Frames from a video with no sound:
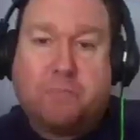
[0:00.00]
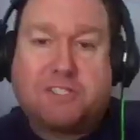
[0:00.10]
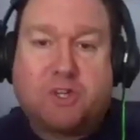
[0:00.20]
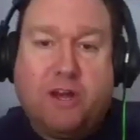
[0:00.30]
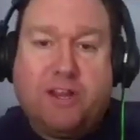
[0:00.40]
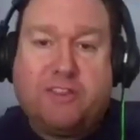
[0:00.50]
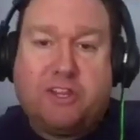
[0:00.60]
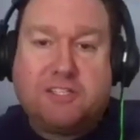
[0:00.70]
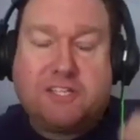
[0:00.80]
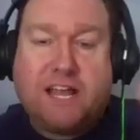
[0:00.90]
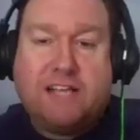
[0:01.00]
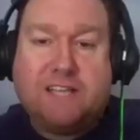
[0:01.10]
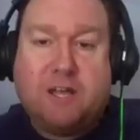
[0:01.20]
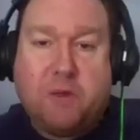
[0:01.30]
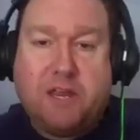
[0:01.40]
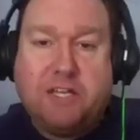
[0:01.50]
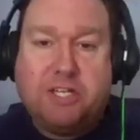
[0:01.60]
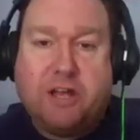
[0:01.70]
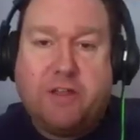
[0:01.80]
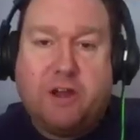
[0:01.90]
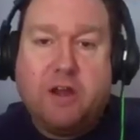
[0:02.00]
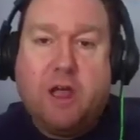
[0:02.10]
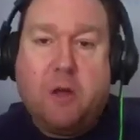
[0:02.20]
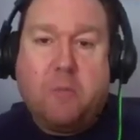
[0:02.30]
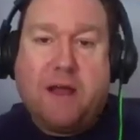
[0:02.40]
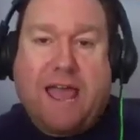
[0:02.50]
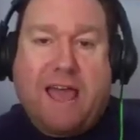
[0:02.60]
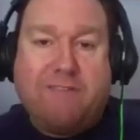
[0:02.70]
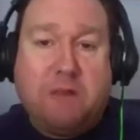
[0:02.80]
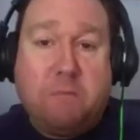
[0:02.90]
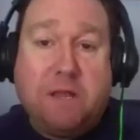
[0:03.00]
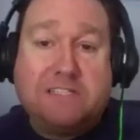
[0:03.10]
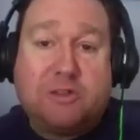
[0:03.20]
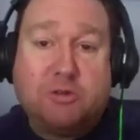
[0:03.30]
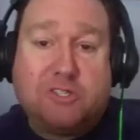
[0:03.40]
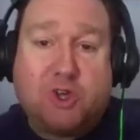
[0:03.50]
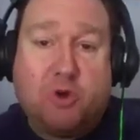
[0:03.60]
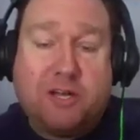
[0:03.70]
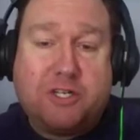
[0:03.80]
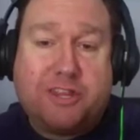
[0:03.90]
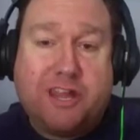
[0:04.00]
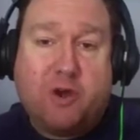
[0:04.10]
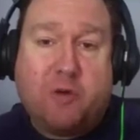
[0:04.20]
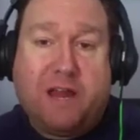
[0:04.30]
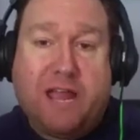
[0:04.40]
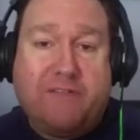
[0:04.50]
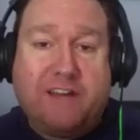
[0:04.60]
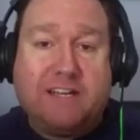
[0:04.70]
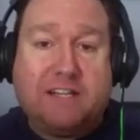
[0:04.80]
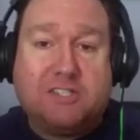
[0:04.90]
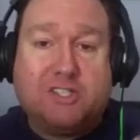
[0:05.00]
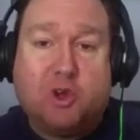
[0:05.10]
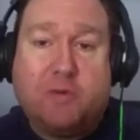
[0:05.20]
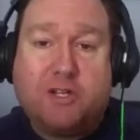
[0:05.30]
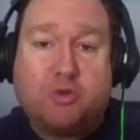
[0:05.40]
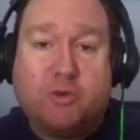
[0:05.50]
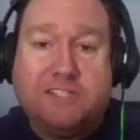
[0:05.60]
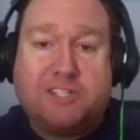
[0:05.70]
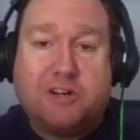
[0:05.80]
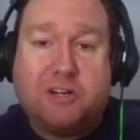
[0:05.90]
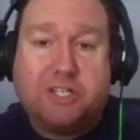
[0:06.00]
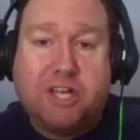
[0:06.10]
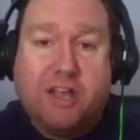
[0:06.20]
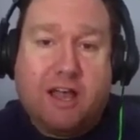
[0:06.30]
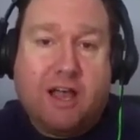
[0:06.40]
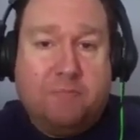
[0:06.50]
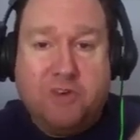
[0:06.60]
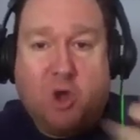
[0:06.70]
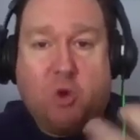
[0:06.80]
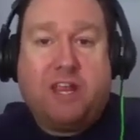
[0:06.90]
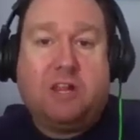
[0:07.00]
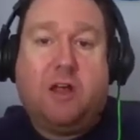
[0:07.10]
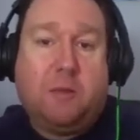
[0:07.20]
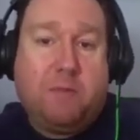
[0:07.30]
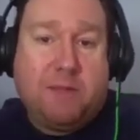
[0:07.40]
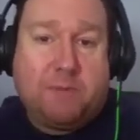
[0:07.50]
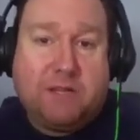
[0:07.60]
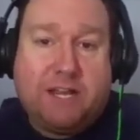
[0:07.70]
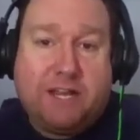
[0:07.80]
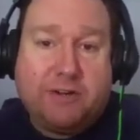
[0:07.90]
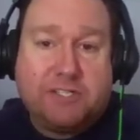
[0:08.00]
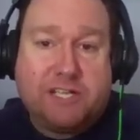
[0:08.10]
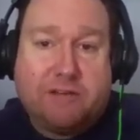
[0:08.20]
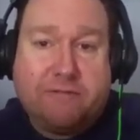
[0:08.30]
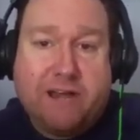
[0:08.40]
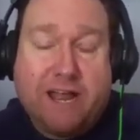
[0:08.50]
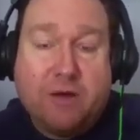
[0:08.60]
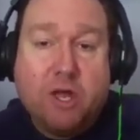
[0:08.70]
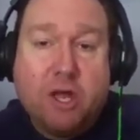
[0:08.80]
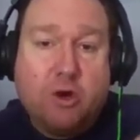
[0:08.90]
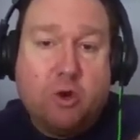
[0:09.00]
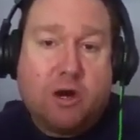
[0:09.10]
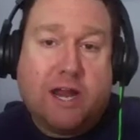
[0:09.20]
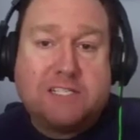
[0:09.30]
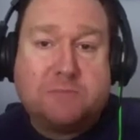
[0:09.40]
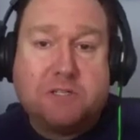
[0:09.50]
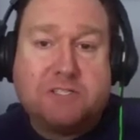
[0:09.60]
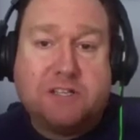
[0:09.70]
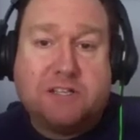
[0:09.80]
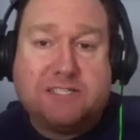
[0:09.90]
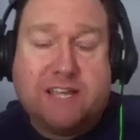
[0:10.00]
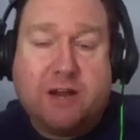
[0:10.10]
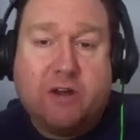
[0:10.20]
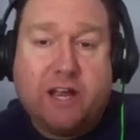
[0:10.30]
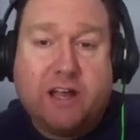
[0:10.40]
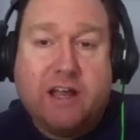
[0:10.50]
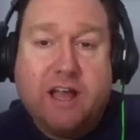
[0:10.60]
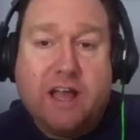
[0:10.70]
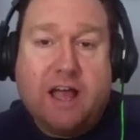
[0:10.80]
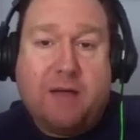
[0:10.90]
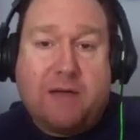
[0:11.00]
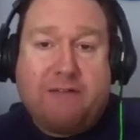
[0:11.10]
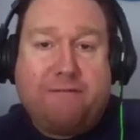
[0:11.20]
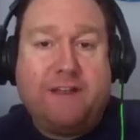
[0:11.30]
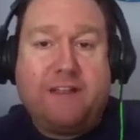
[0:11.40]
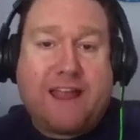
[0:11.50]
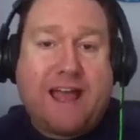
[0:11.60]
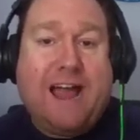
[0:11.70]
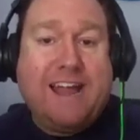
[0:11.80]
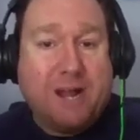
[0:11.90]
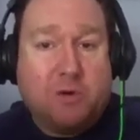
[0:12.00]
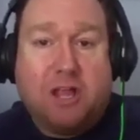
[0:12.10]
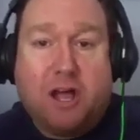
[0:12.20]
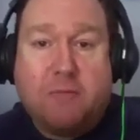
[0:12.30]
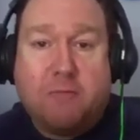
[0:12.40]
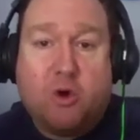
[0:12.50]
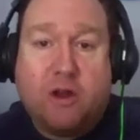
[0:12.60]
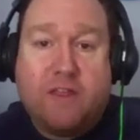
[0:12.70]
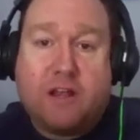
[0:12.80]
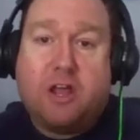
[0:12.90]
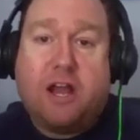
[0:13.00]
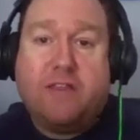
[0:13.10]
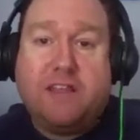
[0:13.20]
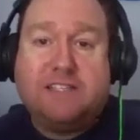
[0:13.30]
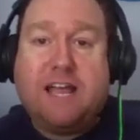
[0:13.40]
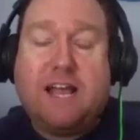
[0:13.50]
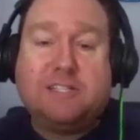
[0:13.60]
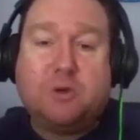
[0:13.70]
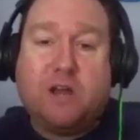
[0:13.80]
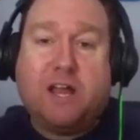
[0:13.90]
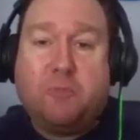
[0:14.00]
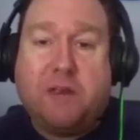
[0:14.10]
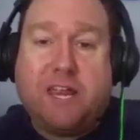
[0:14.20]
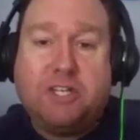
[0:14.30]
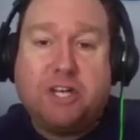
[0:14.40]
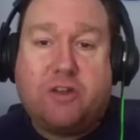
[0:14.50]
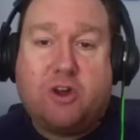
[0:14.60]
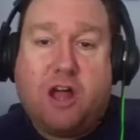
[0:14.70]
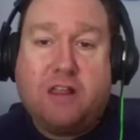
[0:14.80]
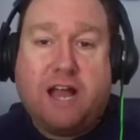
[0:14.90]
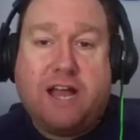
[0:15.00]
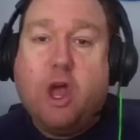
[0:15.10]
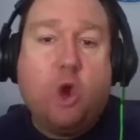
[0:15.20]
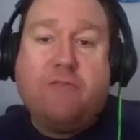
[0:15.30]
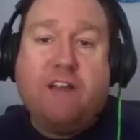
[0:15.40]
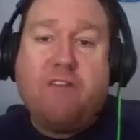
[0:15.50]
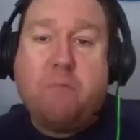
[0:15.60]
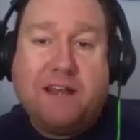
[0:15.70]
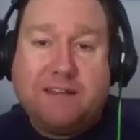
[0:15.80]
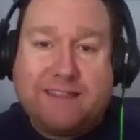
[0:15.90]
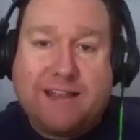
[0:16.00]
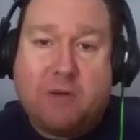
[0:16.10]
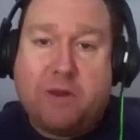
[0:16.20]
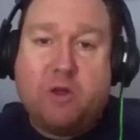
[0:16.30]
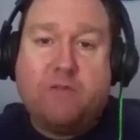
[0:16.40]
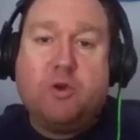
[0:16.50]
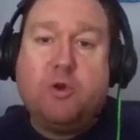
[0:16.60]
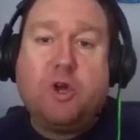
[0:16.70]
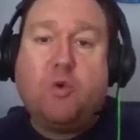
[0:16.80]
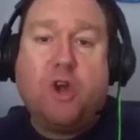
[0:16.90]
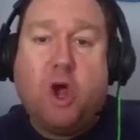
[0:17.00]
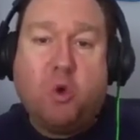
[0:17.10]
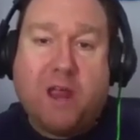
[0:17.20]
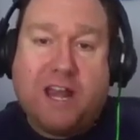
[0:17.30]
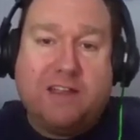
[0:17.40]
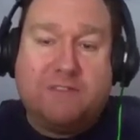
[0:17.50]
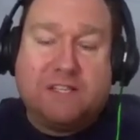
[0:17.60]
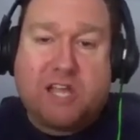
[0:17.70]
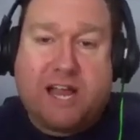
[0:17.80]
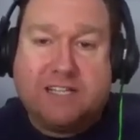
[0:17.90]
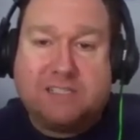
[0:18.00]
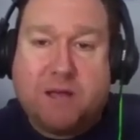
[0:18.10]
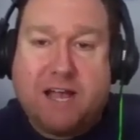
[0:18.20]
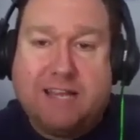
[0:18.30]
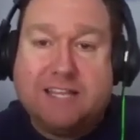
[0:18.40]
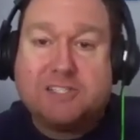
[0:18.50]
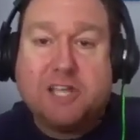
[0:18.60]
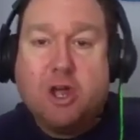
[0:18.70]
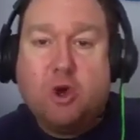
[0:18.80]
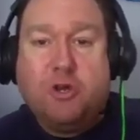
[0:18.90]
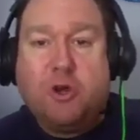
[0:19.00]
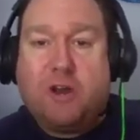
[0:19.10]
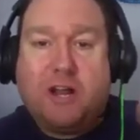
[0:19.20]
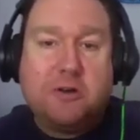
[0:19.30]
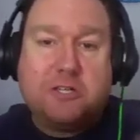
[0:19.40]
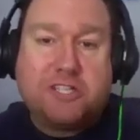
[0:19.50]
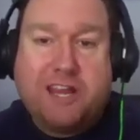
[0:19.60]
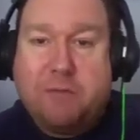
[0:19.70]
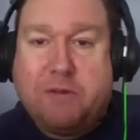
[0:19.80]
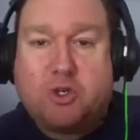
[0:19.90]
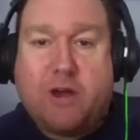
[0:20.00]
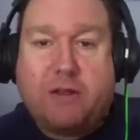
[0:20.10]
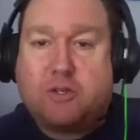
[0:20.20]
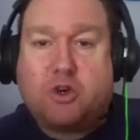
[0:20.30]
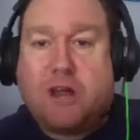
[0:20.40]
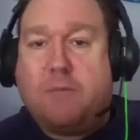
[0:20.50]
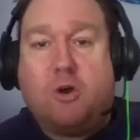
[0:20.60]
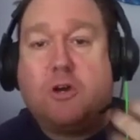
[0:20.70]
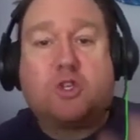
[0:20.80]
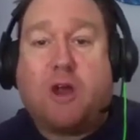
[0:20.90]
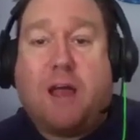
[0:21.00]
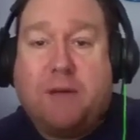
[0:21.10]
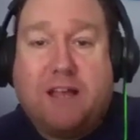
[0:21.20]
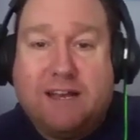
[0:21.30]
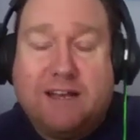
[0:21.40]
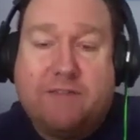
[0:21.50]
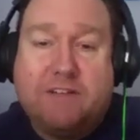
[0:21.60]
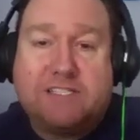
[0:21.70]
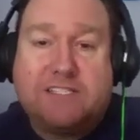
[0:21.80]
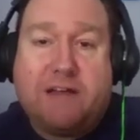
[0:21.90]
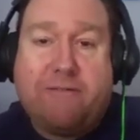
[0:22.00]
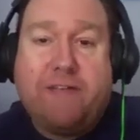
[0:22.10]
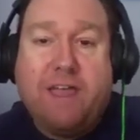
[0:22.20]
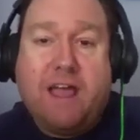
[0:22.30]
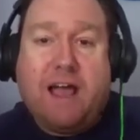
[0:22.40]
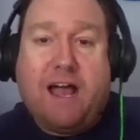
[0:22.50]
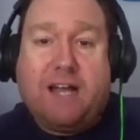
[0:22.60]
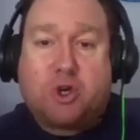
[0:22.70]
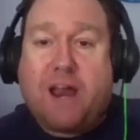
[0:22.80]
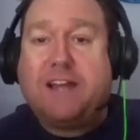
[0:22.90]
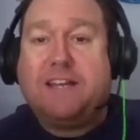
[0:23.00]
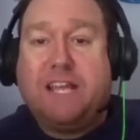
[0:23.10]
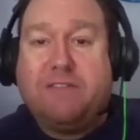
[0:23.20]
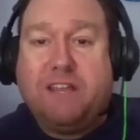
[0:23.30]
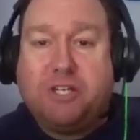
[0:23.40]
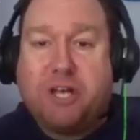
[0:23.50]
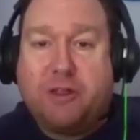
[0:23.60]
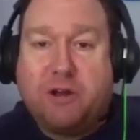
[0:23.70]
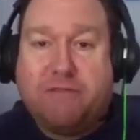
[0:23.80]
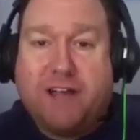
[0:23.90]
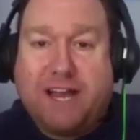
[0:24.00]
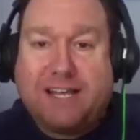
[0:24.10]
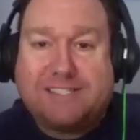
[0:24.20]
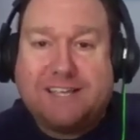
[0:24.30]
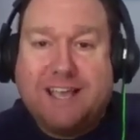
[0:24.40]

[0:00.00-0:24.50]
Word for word: it's great that there's guys helping each other but having been through so much therapy having done so much research um, knowing a lot of people like yourself now who mm are experts in this area um, i feel like i know a lot more than a lot of these guys who are helping each other yeah. online who have never been to therapy who, who don't know any of the science behind this who don't understand betrayal trauma or trauma in and of itself uh, trying to give each other advice